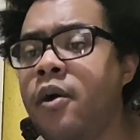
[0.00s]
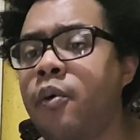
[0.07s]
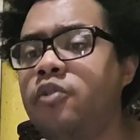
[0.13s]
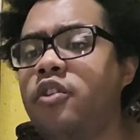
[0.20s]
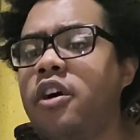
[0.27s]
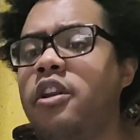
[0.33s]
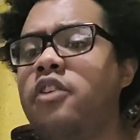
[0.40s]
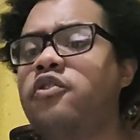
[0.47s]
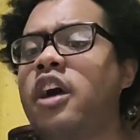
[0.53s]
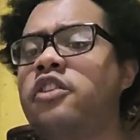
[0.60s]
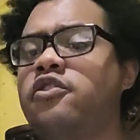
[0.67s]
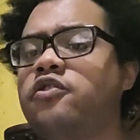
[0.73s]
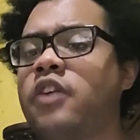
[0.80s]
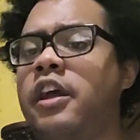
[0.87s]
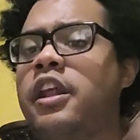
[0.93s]
Well, don't
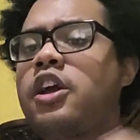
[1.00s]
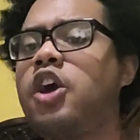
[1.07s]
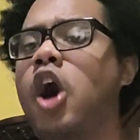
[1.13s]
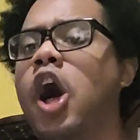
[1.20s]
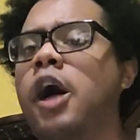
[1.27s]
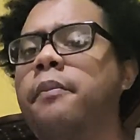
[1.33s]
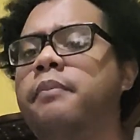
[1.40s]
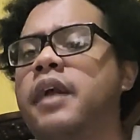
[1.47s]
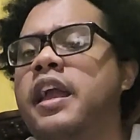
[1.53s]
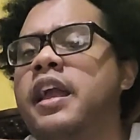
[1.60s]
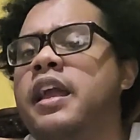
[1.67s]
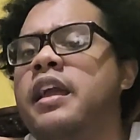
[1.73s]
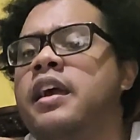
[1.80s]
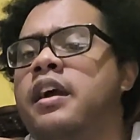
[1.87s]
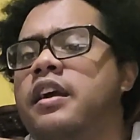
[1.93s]
just try to call
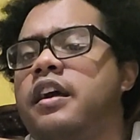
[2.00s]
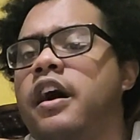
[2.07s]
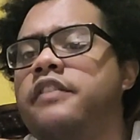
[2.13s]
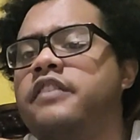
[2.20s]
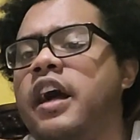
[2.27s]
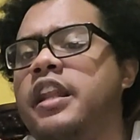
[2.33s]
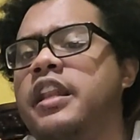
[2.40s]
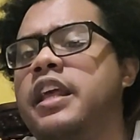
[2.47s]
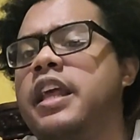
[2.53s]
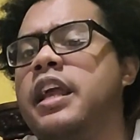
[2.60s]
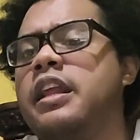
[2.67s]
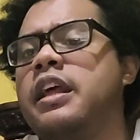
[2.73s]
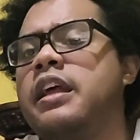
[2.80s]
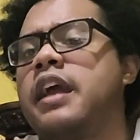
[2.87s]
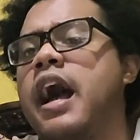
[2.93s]
me, cause I
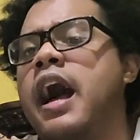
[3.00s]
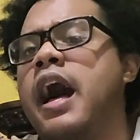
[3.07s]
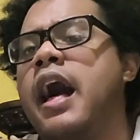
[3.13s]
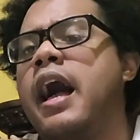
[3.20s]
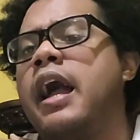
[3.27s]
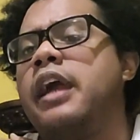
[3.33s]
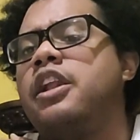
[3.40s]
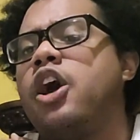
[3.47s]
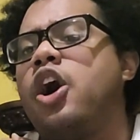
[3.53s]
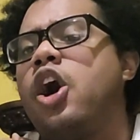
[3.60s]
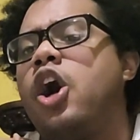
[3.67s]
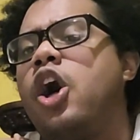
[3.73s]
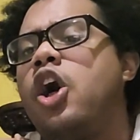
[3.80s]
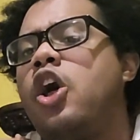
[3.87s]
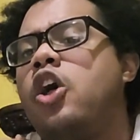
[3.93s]
need a guy to
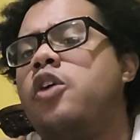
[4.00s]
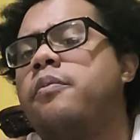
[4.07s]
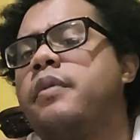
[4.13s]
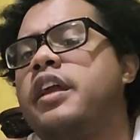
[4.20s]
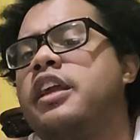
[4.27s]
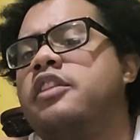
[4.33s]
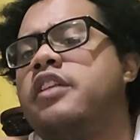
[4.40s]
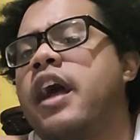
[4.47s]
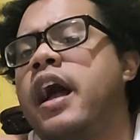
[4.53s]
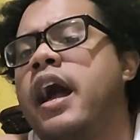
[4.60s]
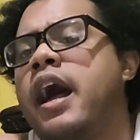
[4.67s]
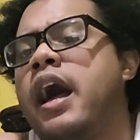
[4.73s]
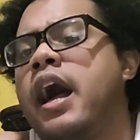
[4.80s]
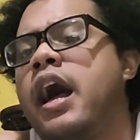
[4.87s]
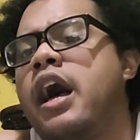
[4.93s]
hold me
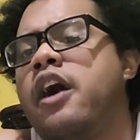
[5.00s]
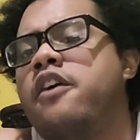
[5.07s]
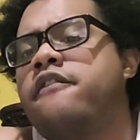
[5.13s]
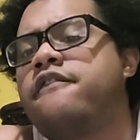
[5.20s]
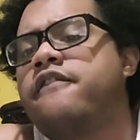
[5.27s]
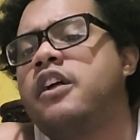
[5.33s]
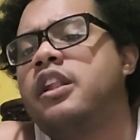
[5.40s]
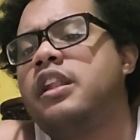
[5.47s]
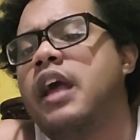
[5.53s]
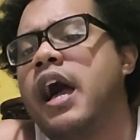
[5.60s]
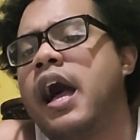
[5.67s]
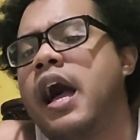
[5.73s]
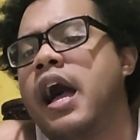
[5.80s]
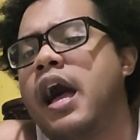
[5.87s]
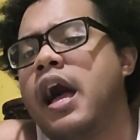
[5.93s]
now for
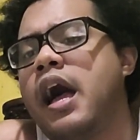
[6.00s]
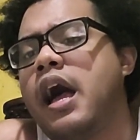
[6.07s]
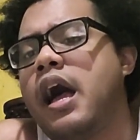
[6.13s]
life.